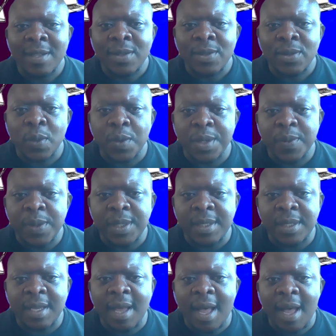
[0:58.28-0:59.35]
So when we
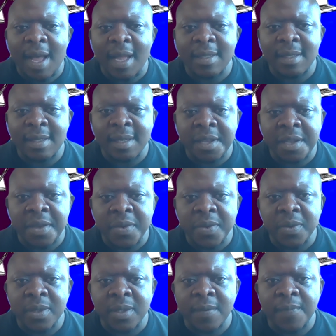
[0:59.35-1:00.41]
say hard
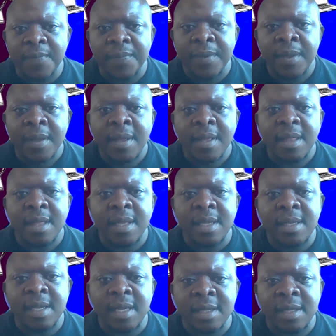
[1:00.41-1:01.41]
skills, these are